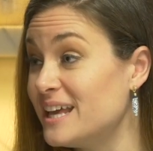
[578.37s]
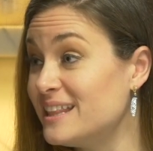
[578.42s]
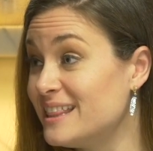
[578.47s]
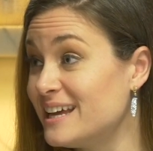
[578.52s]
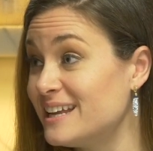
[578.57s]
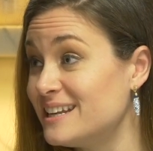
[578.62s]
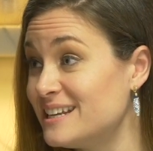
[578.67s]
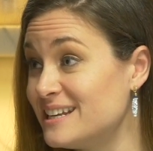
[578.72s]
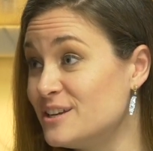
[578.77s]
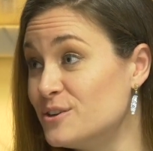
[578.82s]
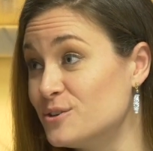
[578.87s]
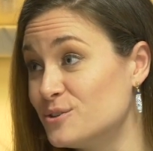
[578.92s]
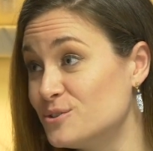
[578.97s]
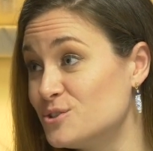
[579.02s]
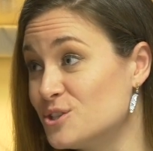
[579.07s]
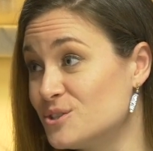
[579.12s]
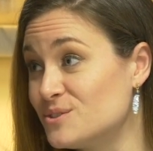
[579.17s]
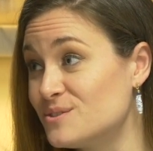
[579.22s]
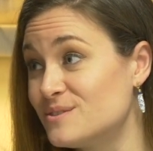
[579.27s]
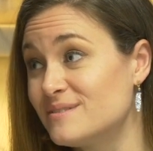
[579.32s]
and that you're
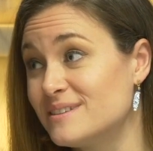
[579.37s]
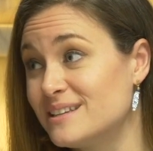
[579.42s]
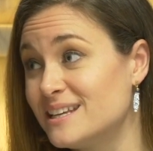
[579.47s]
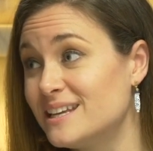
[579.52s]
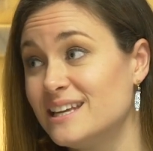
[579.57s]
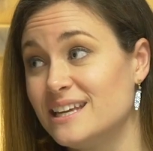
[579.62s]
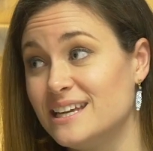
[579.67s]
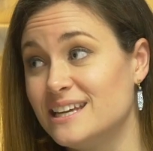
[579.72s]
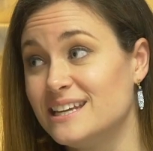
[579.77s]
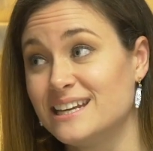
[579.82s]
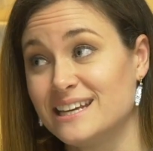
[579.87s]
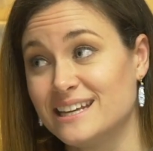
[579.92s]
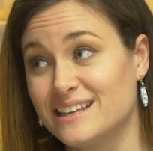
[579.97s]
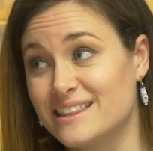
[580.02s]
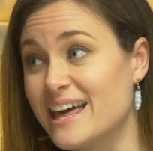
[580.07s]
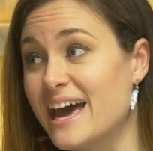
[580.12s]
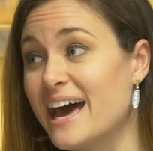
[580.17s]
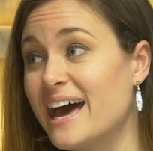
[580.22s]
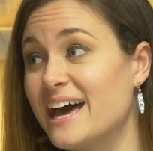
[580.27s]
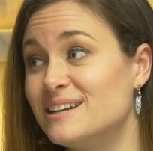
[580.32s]
just
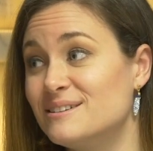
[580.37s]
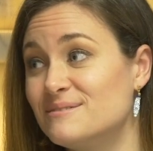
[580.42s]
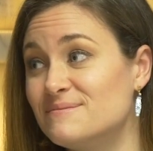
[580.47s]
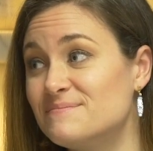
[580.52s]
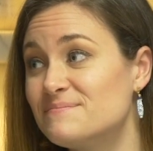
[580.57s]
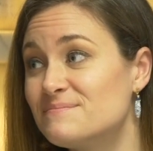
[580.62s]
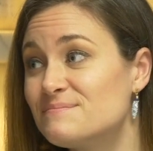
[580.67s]
eating that